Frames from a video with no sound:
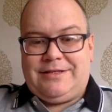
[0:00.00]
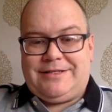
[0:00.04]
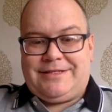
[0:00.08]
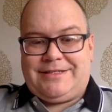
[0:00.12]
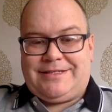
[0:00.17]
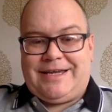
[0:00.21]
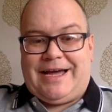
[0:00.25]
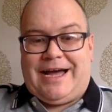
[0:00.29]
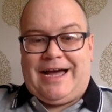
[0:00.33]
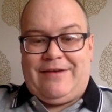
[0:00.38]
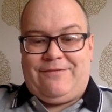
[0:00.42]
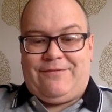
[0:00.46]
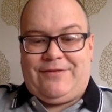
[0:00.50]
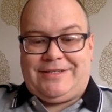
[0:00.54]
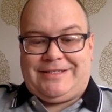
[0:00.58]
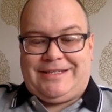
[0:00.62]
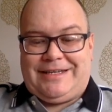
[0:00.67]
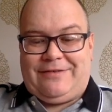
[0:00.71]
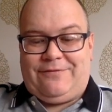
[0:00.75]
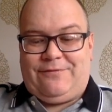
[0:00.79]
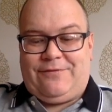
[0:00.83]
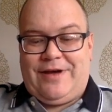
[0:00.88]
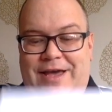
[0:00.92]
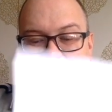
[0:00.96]
tight
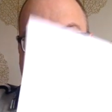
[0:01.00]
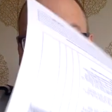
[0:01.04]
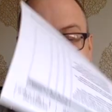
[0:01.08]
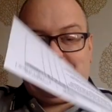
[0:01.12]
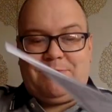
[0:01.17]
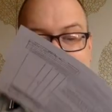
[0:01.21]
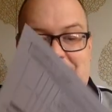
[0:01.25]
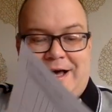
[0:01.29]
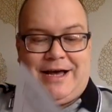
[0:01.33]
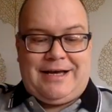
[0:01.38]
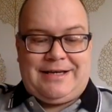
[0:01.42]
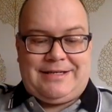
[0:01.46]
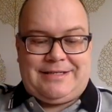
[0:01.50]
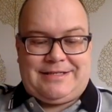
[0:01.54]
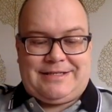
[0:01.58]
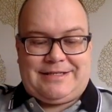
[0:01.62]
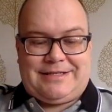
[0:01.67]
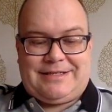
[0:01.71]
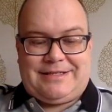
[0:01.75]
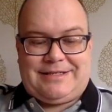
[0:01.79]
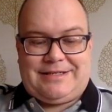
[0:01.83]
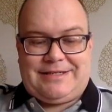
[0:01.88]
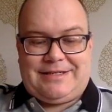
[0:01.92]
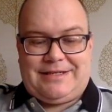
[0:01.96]
fitting face
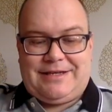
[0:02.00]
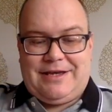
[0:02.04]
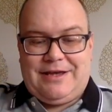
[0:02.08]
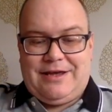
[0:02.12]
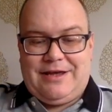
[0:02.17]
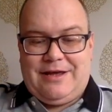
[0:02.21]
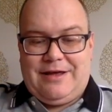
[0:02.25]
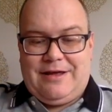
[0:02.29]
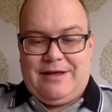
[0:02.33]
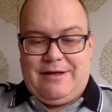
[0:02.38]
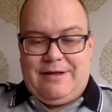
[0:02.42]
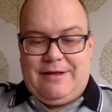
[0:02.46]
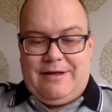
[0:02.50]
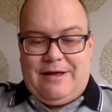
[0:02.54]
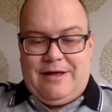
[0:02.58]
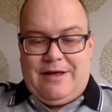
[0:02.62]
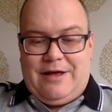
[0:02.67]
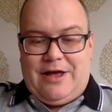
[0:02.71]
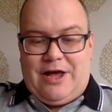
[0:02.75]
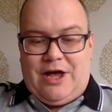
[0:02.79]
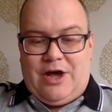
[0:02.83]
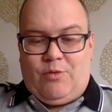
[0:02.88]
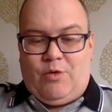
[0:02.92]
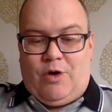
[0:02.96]
masks,
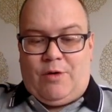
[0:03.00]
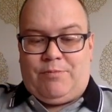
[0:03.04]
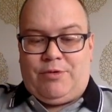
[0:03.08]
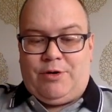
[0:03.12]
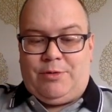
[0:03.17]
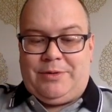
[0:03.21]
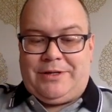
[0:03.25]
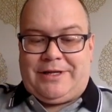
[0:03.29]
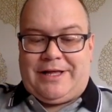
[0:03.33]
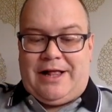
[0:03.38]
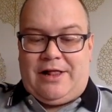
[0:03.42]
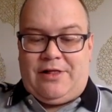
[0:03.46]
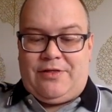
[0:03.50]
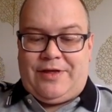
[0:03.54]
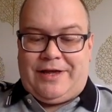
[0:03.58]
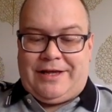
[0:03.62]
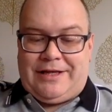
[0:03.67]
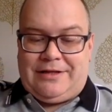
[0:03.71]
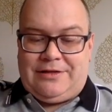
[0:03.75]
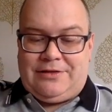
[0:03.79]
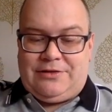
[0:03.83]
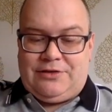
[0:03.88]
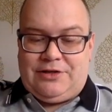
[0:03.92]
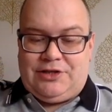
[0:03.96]
what Public Health
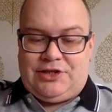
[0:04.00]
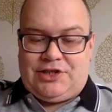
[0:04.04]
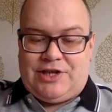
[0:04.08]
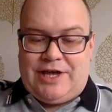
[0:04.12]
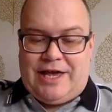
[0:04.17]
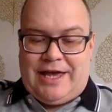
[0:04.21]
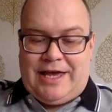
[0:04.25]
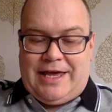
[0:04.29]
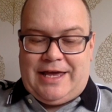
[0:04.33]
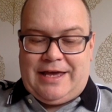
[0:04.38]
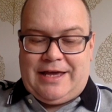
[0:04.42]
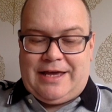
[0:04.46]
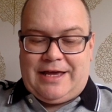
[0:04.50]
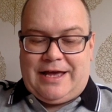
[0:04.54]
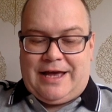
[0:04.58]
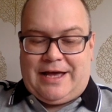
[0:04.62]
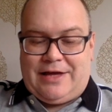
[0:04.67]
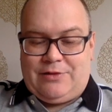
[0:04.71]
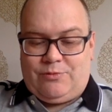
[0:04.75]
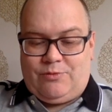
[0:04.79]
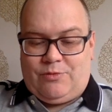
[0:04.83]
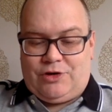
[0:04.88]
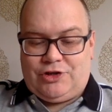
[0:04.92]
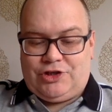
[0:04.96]
England is saying,
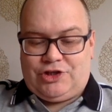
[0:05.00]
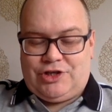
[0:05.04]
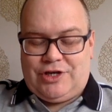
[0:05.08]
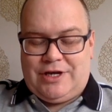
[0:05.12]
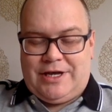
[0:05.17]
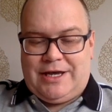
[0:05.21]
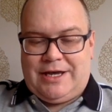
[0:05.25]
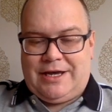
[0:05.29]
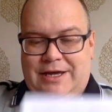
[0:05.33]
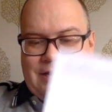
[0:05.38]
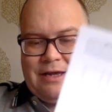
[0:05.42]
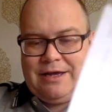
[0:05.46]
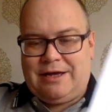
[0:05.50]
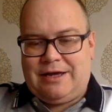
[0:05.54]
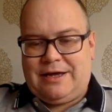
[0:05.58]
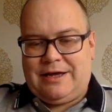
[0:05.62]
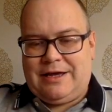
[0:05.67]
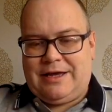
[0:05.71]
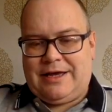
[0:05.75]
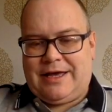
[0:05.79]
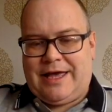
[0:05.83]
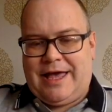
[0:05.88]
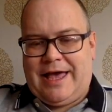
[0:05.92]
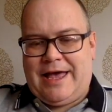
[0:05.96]
hand washing,
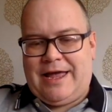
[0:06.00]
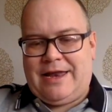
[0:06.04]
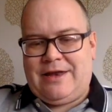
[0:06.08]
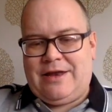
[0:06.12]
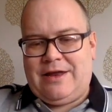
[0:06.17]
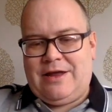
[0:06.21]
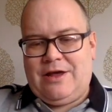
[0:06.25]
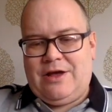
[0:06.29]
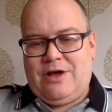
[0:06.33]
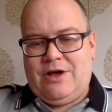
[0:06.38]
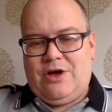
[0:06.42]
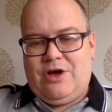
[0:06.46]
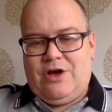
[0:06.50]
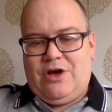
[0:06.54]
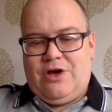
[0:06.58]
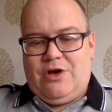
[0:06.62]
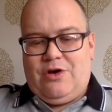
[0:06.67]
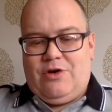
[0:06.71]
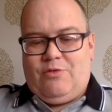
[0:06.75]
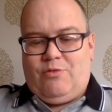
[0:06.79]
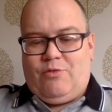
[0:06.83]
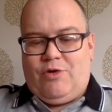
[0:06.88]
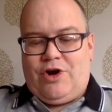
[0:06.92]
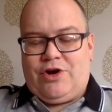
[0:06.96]
again,
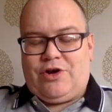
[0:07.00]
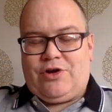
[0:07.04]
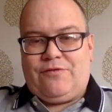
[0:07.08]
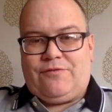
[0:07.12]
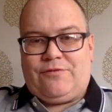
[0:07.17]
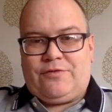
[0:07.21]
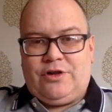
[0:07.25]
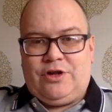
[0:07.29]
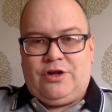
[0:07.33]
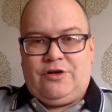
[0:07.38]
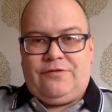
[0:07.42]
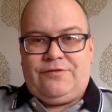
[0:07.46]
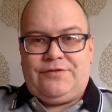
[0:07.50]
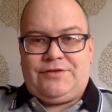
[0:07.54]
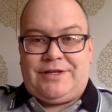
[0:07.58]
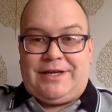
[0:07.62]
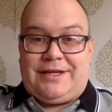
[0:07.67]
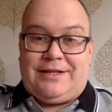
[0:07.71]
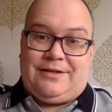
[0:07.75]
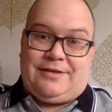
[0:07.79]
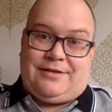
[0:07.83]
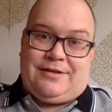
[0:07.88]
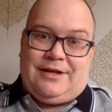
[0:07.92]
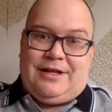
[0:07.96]
wearing of gloves,
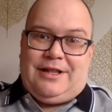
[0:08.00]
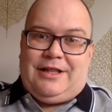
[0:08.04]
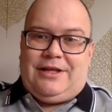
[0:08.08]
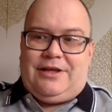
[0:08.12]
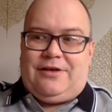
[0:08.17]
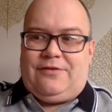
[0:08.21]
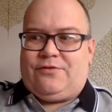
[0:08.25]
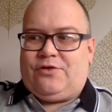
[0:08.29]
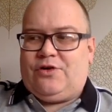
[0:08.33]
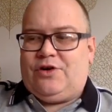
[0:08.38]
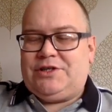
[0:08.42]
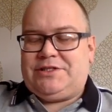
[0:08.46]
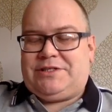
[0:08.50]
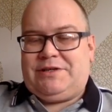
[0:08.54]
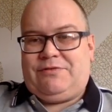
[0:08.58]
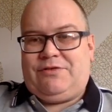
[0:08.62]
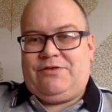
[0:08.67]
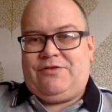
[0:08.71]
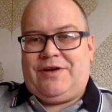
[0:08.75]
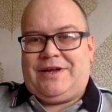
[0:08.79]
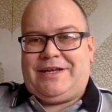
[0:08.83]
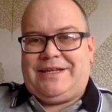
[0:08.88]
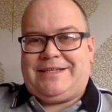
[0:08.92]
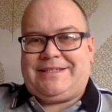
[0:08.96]
and of course, if
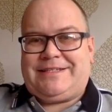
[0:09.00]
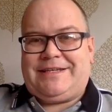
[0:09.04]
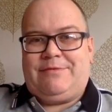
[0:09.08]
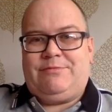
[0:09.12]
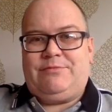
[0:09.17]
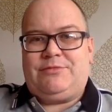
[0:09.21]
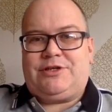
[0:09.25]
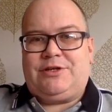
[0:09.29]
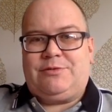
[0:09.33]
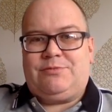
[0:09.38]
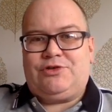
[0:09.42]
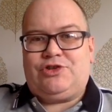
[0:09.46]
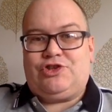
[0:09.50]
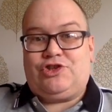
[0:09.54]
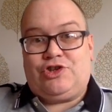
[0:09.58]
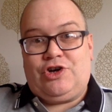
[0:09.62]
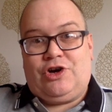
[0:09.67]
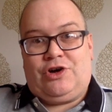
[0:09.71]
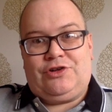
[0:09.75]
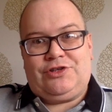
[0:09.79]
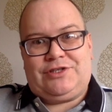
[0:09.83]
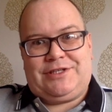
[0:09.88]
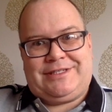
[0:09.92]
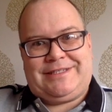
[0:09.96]
you've any symptoms,
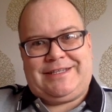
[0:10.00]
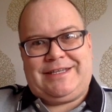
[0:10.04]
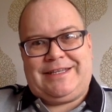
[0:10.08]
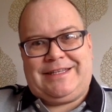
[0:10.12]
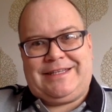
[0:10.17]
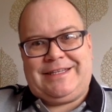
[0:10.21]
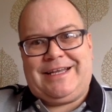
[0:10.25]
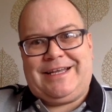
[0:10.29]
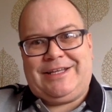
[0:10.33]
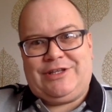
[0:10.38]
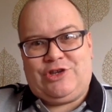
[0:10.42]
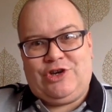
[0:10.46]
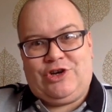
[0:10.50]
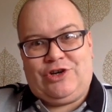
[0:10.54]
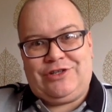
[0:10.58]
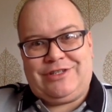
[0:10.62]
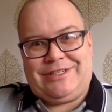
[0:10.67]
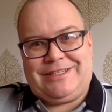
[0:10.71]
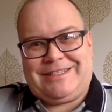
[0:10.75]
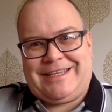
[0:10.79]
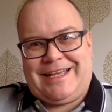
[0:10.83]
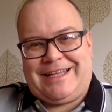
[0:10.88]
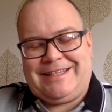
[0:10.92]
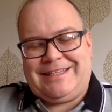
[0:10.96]
don't
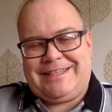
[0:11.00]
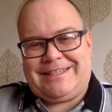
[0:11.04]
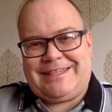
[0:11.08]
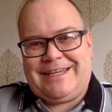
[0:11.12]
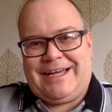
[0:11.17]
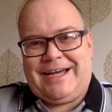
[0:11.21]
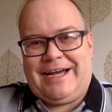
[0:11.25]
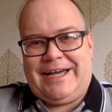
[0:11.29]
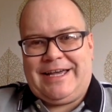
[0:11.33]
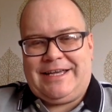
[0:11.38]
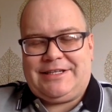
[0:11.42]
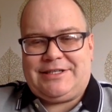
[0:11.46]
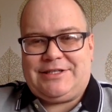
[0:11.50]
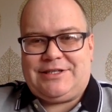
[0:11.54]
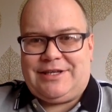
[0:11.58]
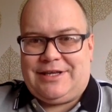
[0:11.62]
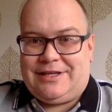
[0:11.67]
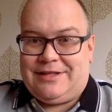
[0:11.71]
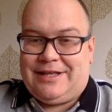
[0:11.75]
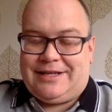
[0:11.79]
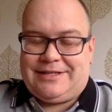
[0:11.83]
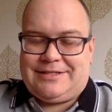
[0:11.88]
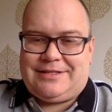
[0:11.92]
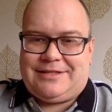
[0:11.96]
attend sites. So
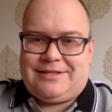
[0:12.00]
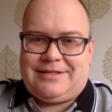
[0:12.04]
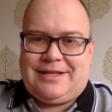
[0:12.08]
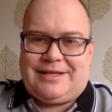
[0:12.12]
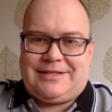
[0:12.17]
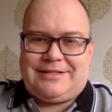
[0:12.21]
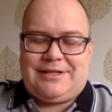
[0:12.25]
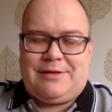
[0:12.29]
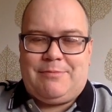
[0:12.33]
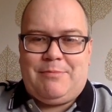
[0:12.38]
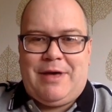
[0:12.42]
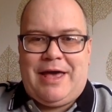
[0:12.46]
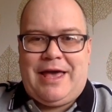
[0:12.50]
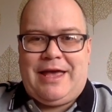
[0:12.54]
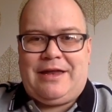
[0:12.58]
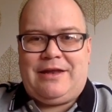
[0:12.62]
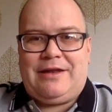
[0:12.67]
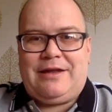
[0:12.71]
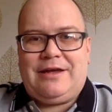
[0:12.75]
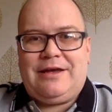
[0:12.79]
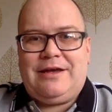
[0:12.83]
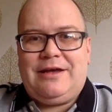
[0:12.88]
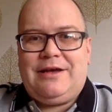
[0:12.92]
that's the main